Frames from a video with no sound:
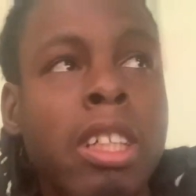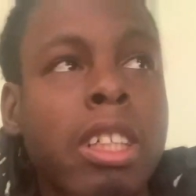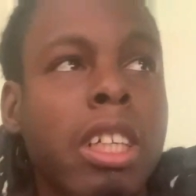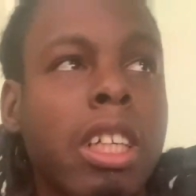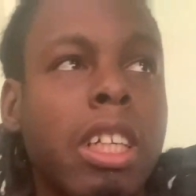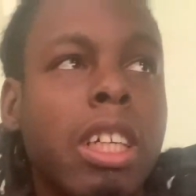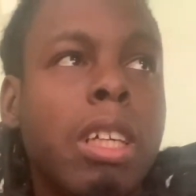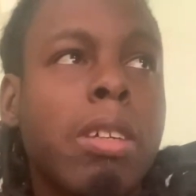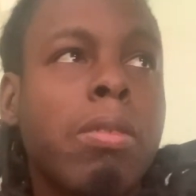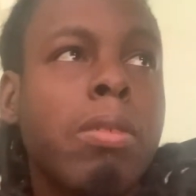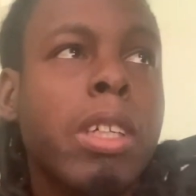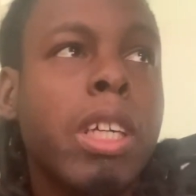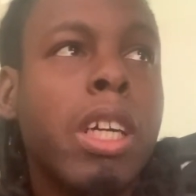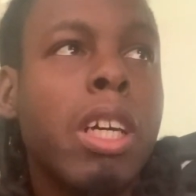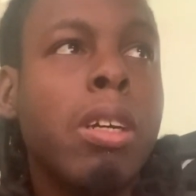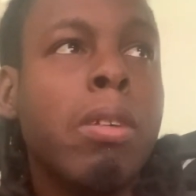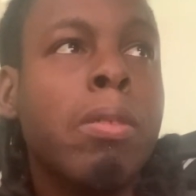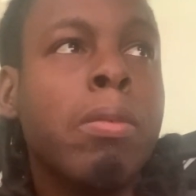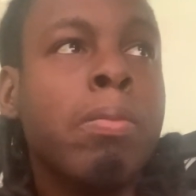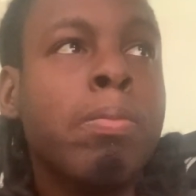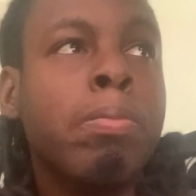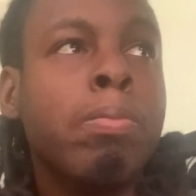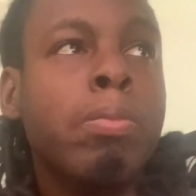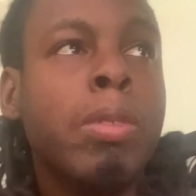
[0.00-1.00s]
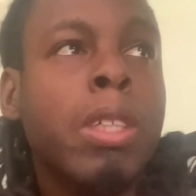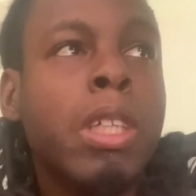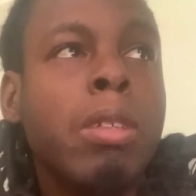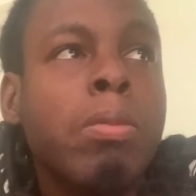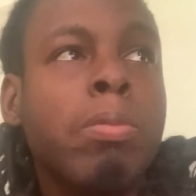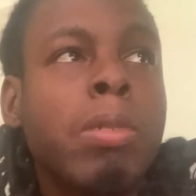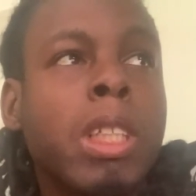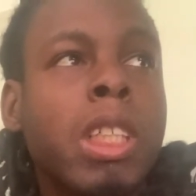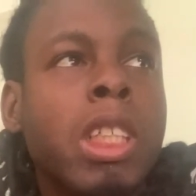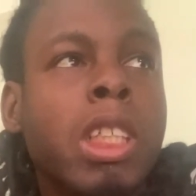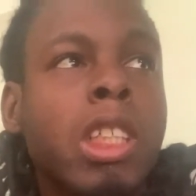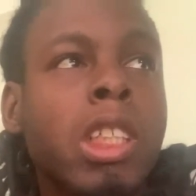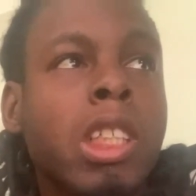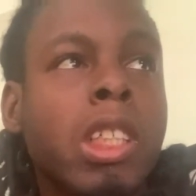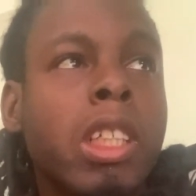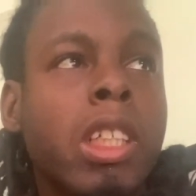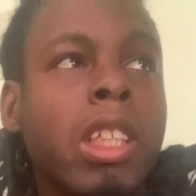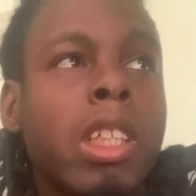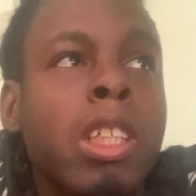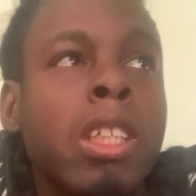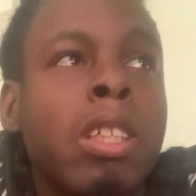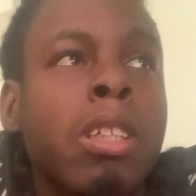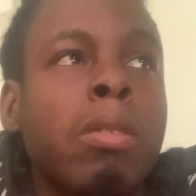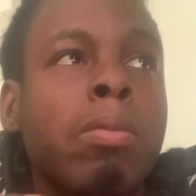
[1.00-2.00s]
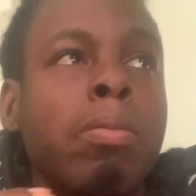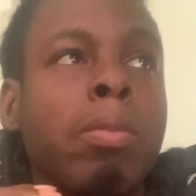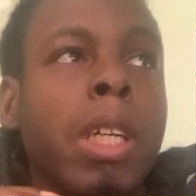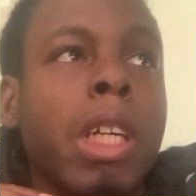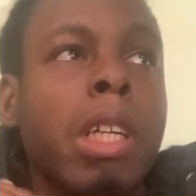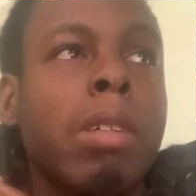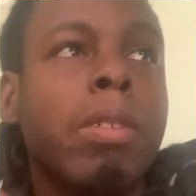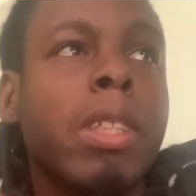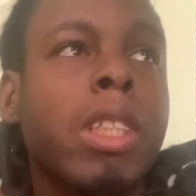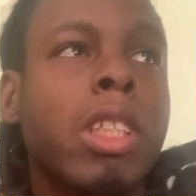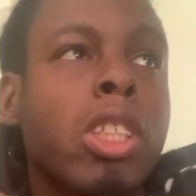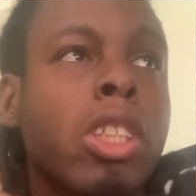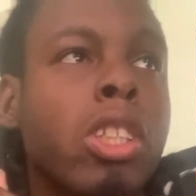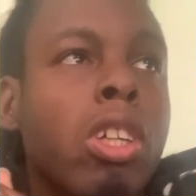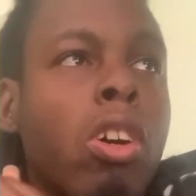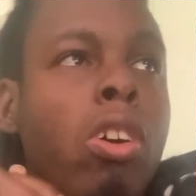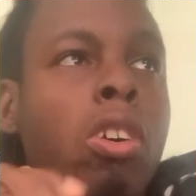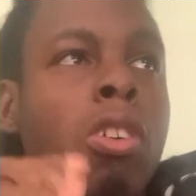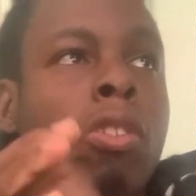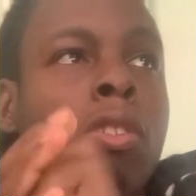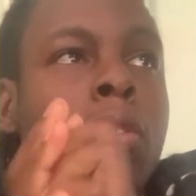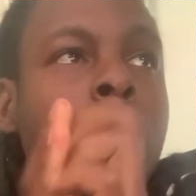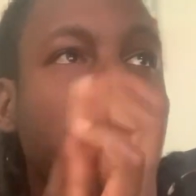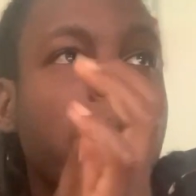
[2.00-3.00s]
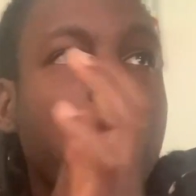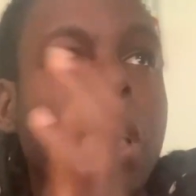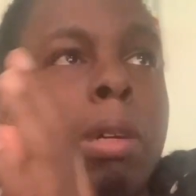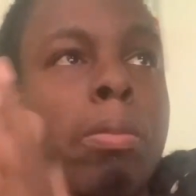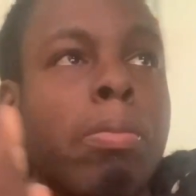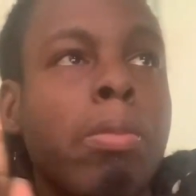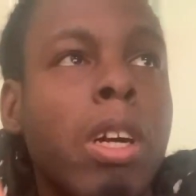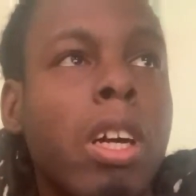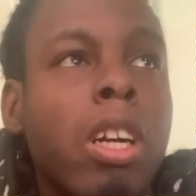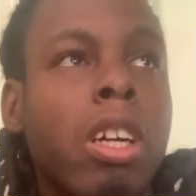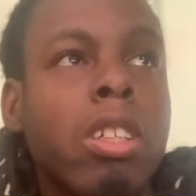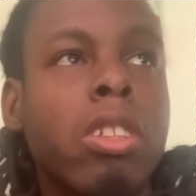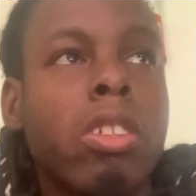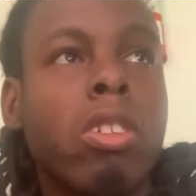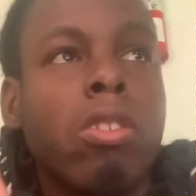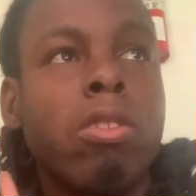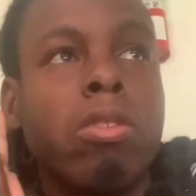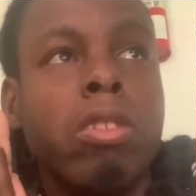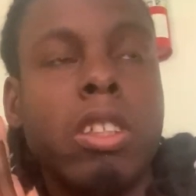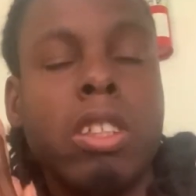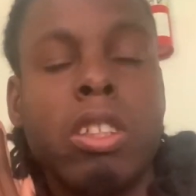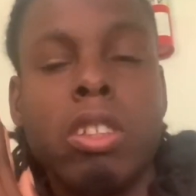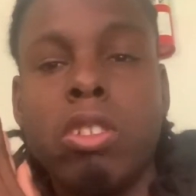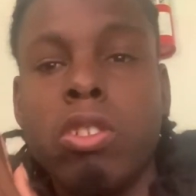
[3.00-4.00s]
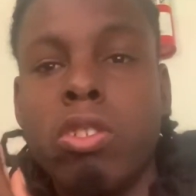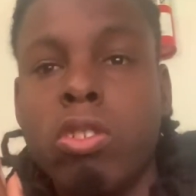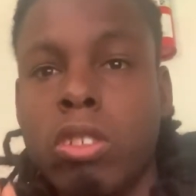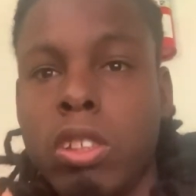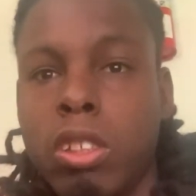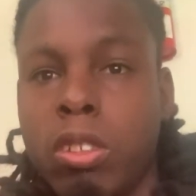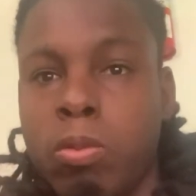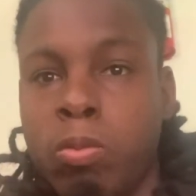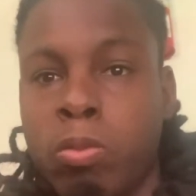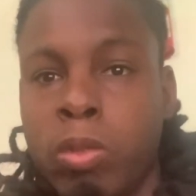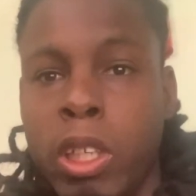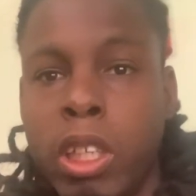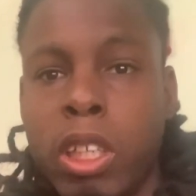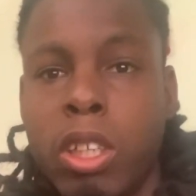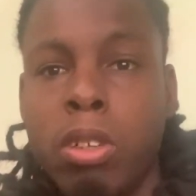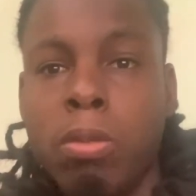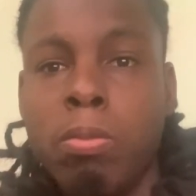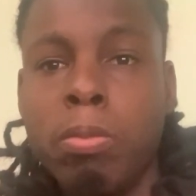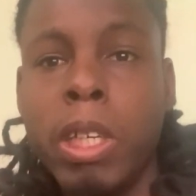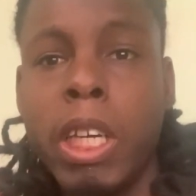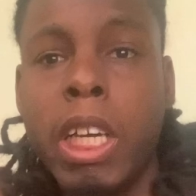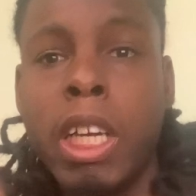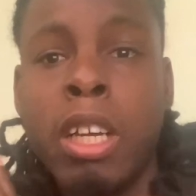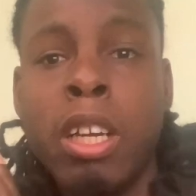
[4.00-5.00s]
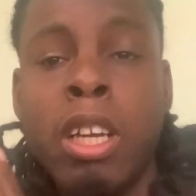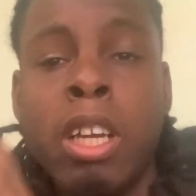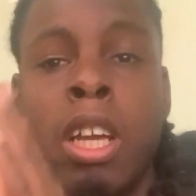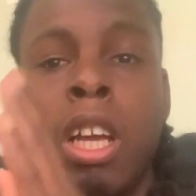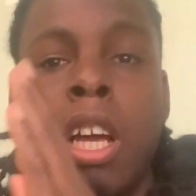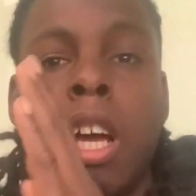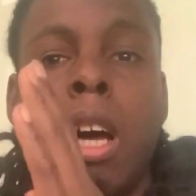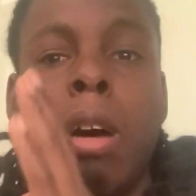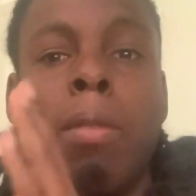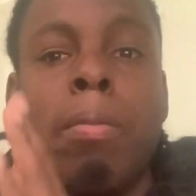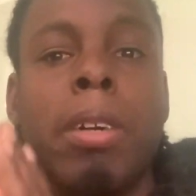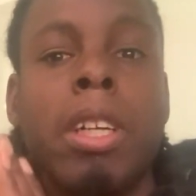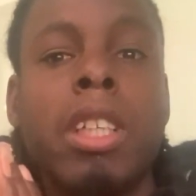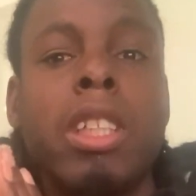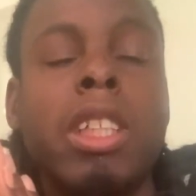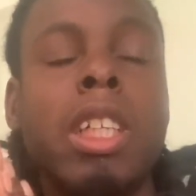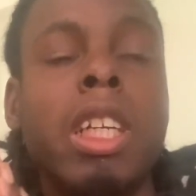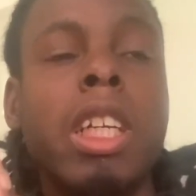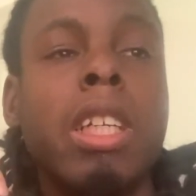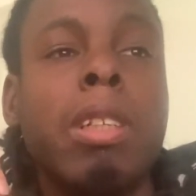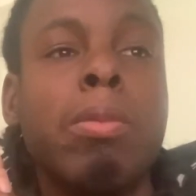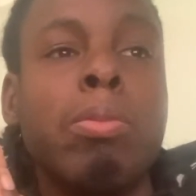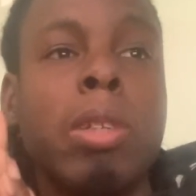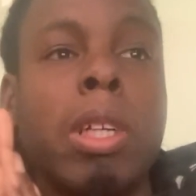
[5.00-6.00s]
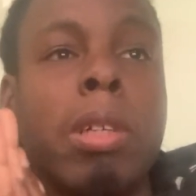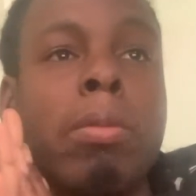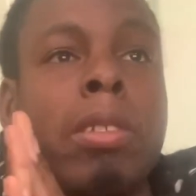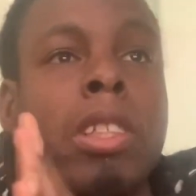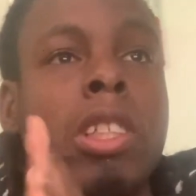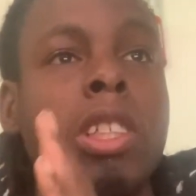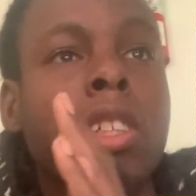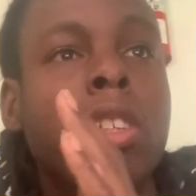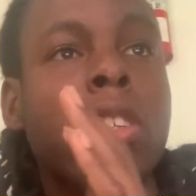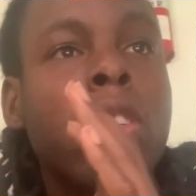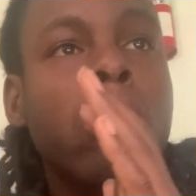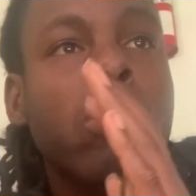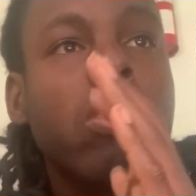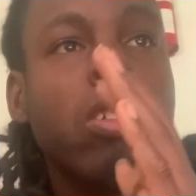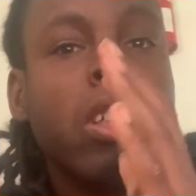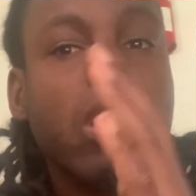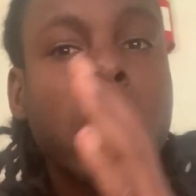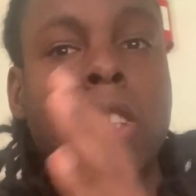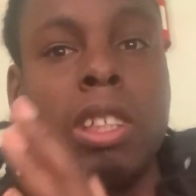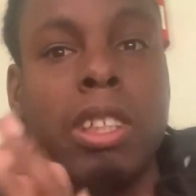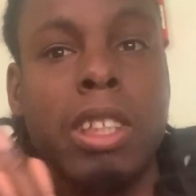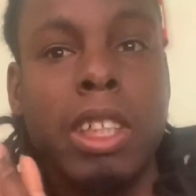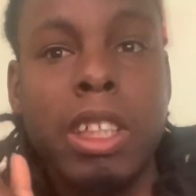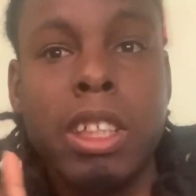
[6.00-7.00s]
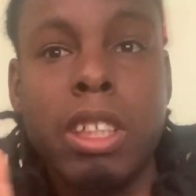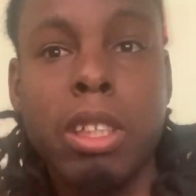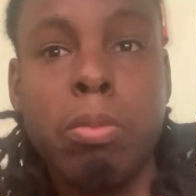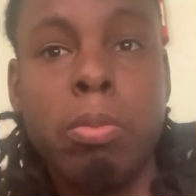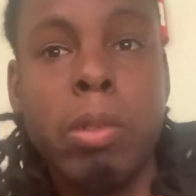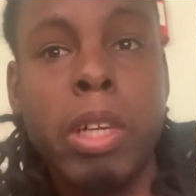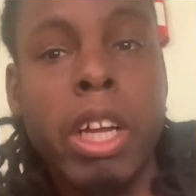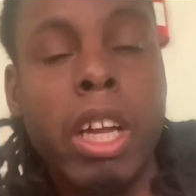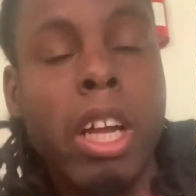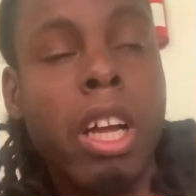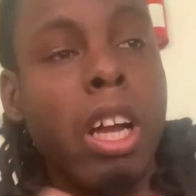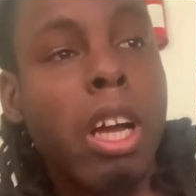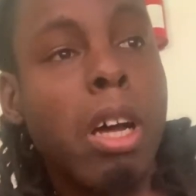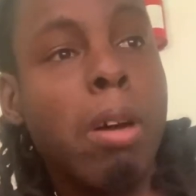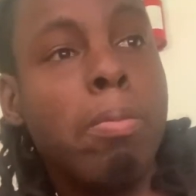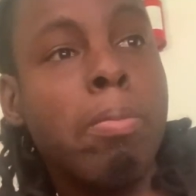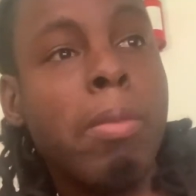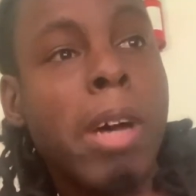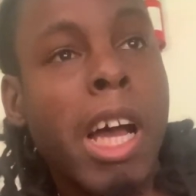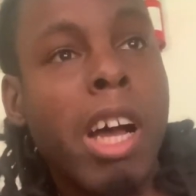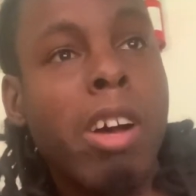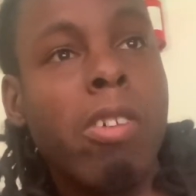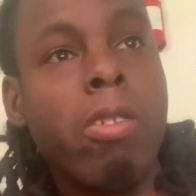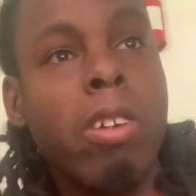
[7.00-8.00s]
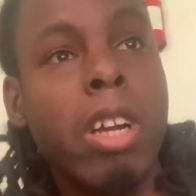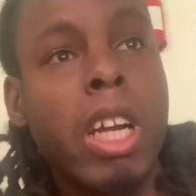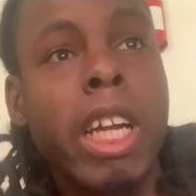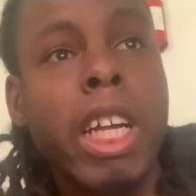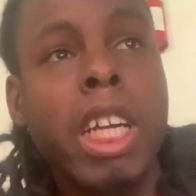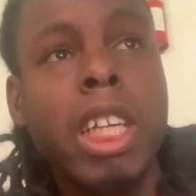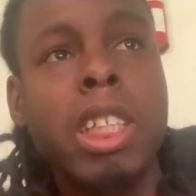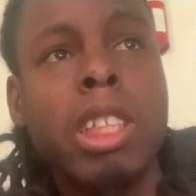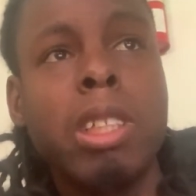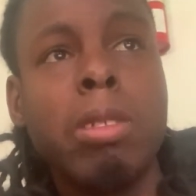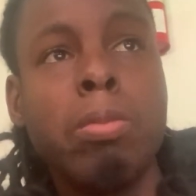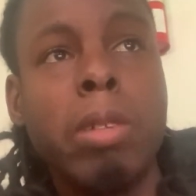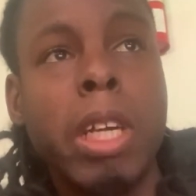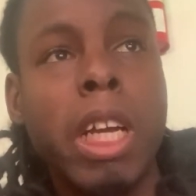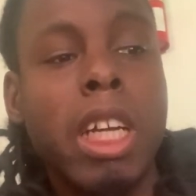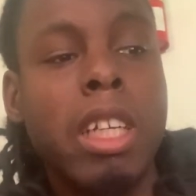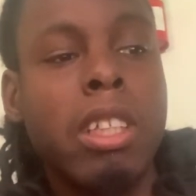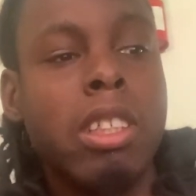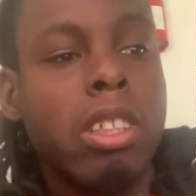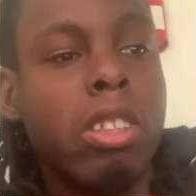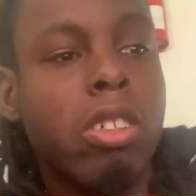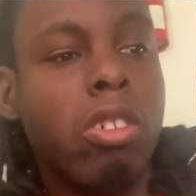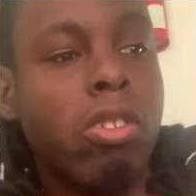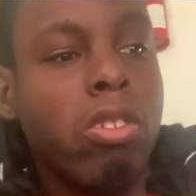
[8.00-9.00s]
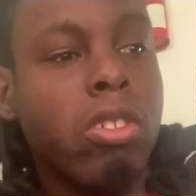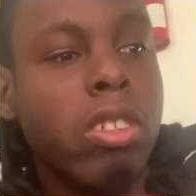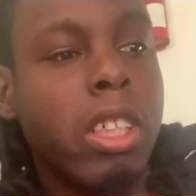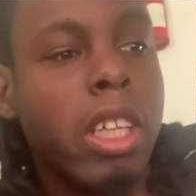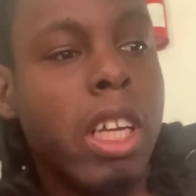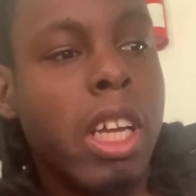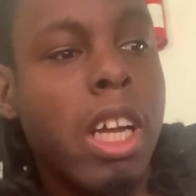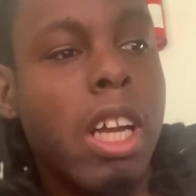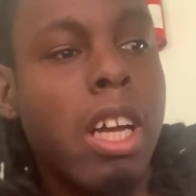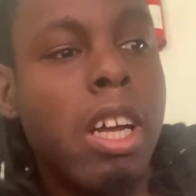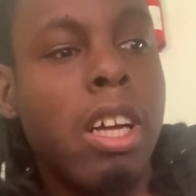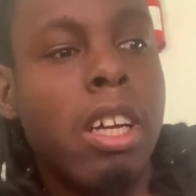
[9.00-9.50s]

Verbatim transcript: Today we got BBG Baby Joe, my brother Joe official music video, man. I must say, Baby Joe is disappeared and come back with hits, man. So yeah.